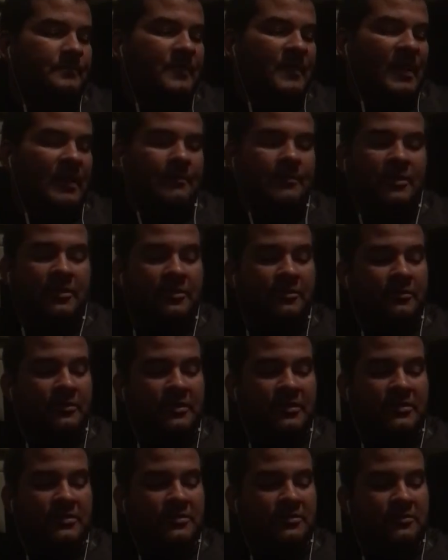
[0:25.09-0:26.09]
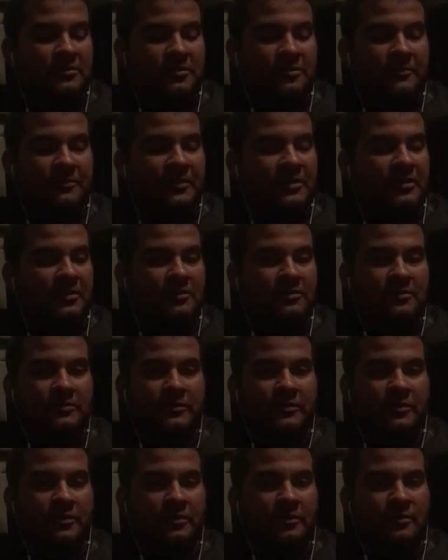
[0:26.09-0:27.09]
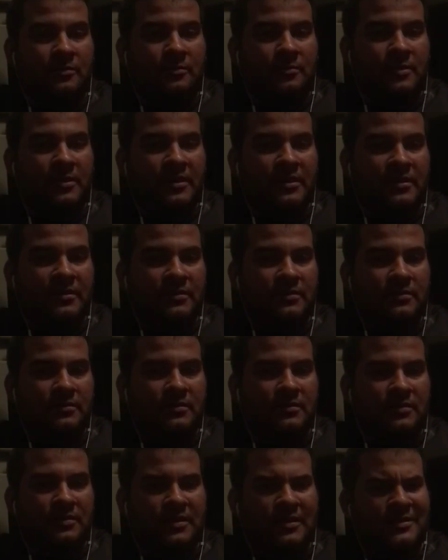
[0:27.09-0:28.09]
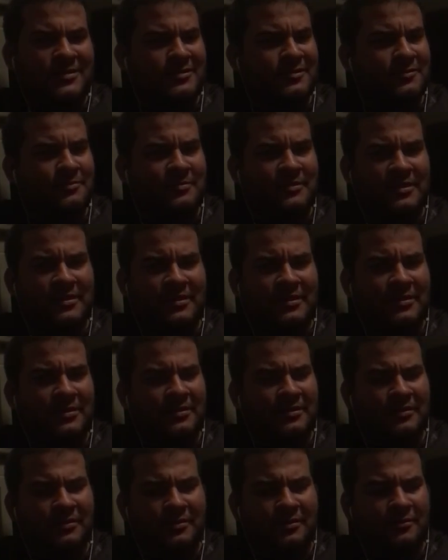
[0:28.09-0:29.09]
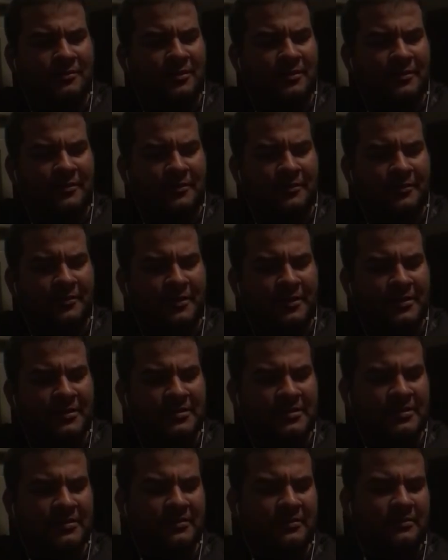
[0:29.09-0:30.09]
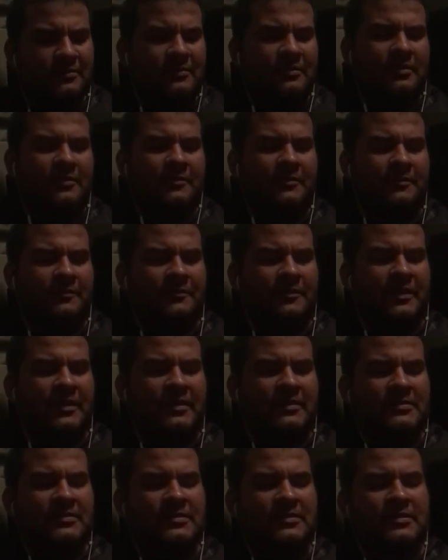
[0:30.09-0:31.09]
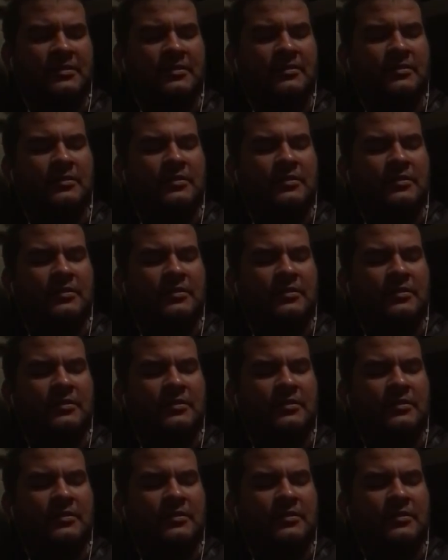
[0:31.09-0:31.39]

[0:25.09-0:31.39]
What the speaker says: I've been doing these YouTube videos for a little bit. Not too many, nothing crazy, nothing fancy.